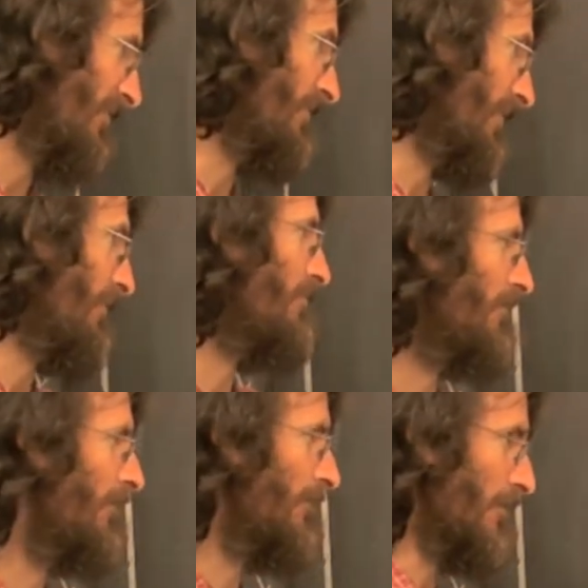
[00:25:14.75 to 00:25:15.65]
you can
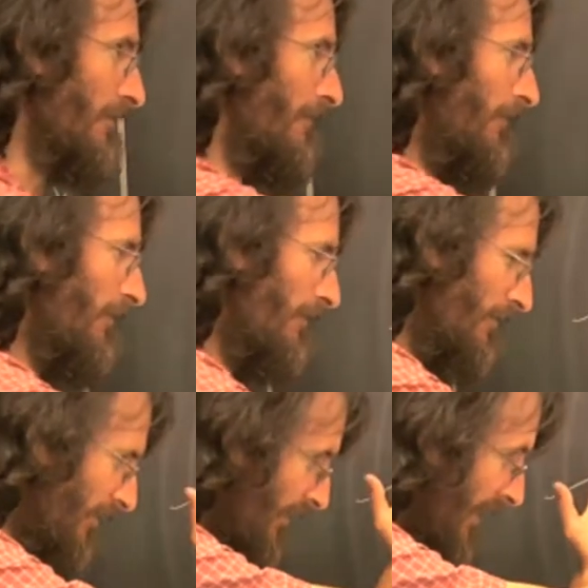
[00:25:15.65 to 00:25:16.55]
sort of
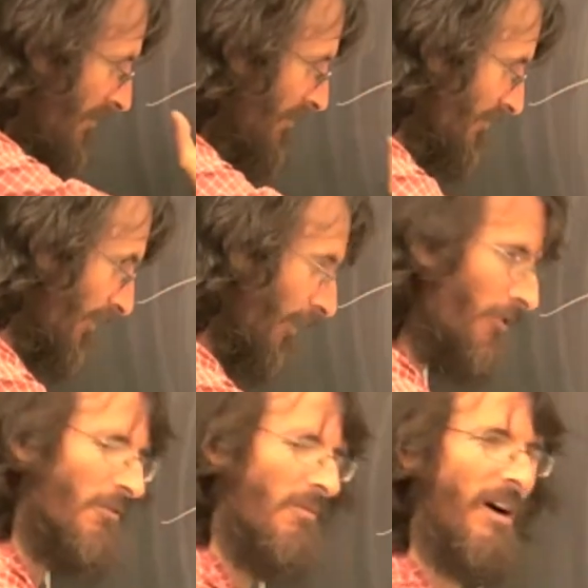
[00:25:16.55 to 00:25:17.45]
then you use
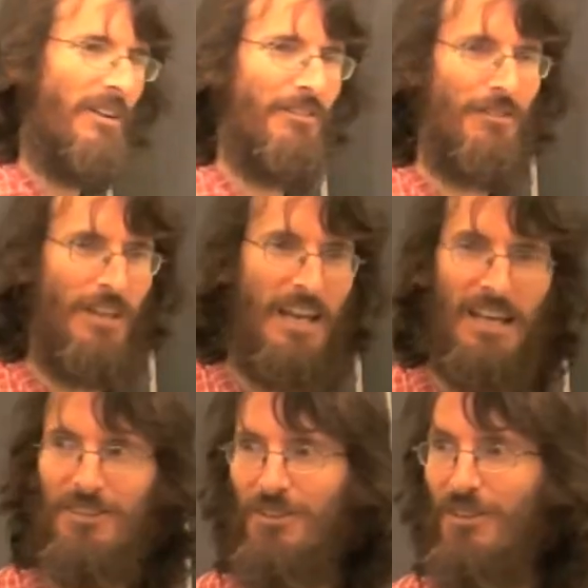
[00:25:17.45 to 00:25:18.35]
local model for the
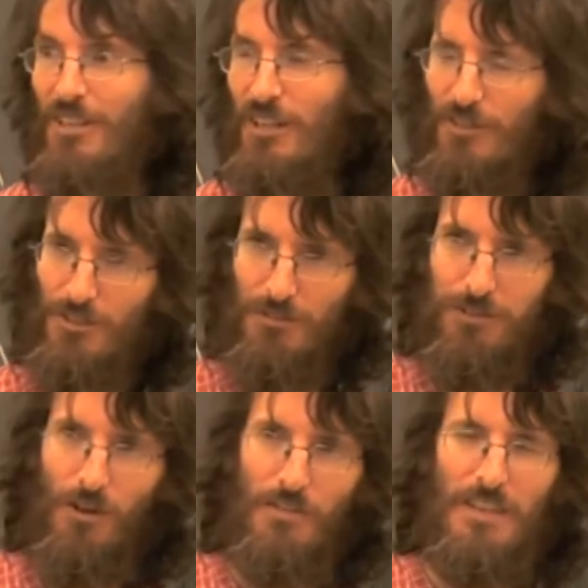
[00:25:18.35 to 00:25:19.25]
handle to
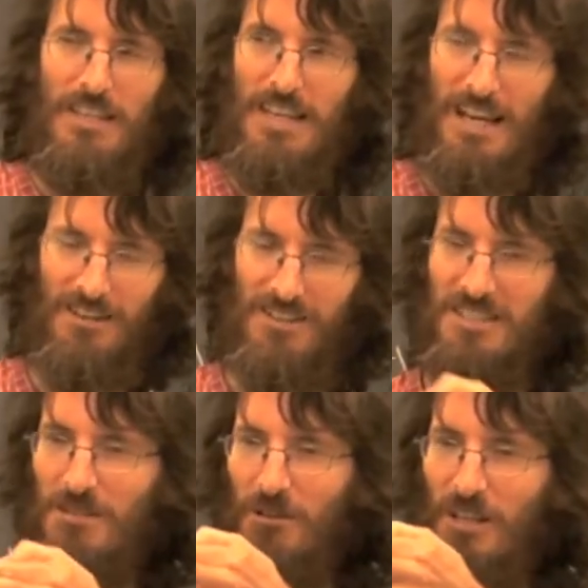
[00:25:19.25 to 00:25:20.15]
flow everything down and
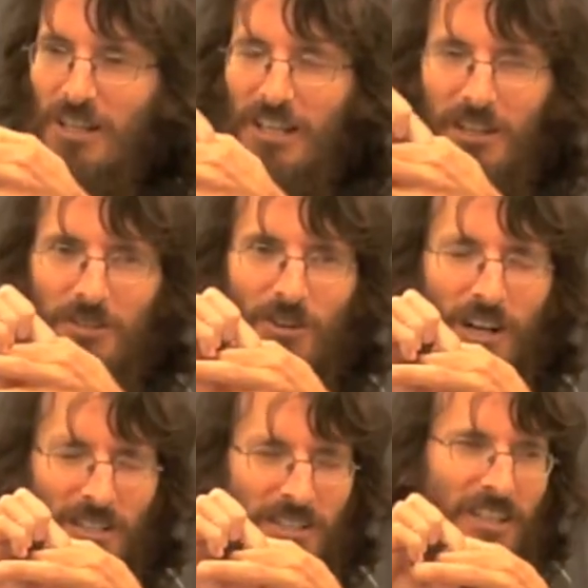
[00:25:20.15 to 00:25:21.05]
see what cutting
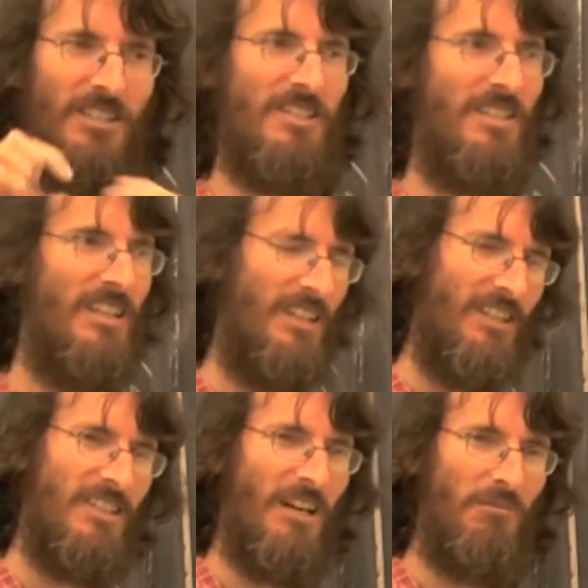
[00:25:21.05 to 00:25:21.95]
across does
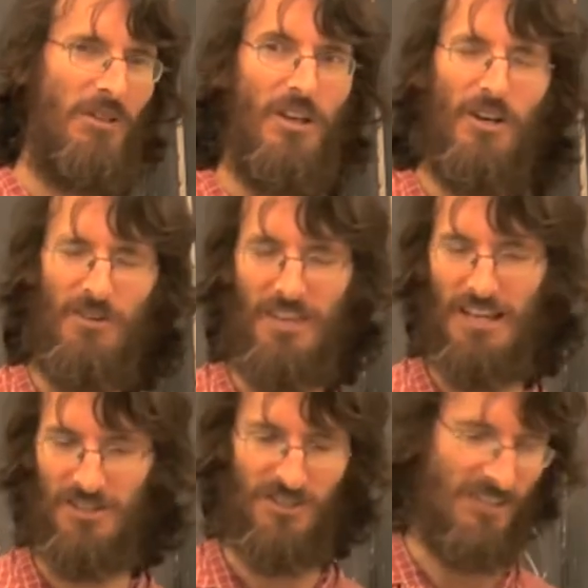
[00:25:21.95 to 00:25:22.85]
down below, and
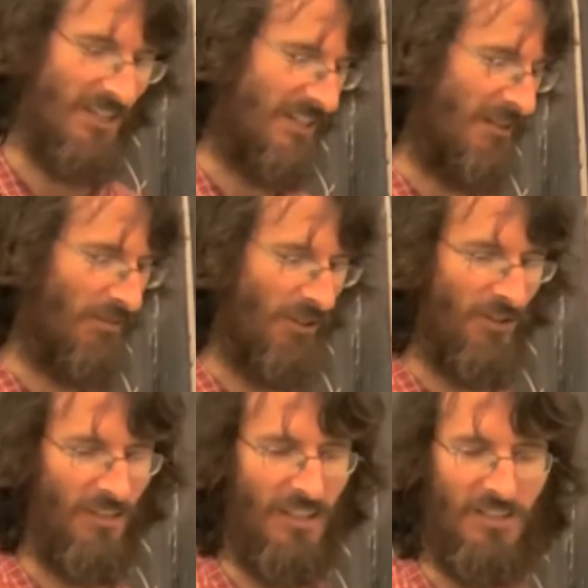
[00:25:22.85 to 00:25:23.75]
that turns out down below
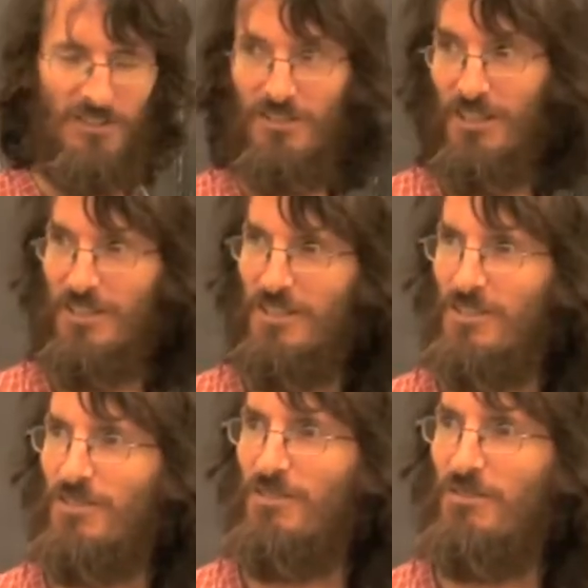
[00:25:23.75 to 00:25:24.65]
that it does
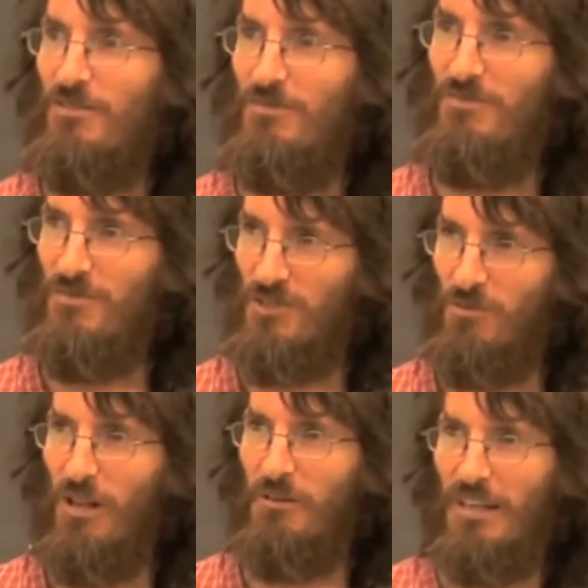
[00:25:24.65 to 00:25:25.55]
this
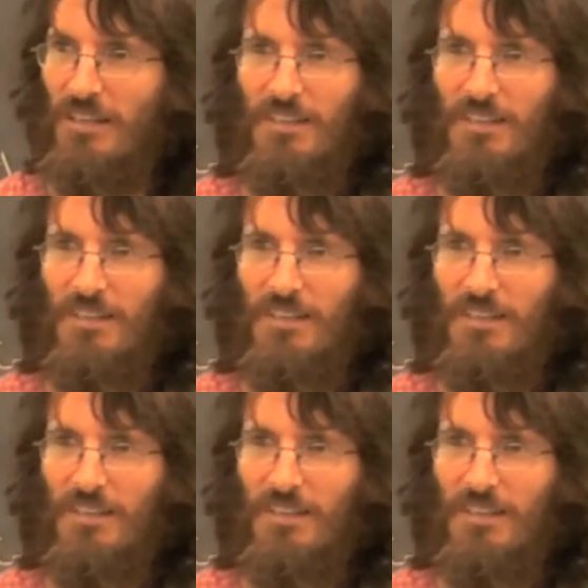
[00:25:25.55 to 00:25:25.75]
swallowing.